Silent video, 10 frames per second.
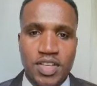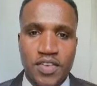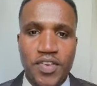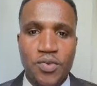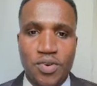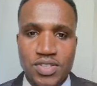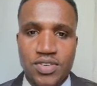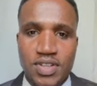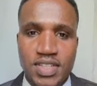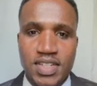giving
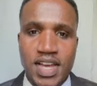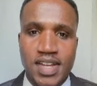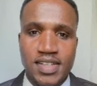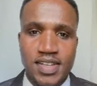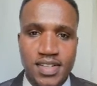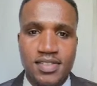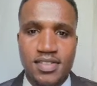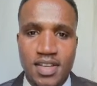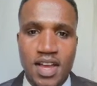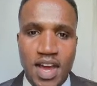consulting that hit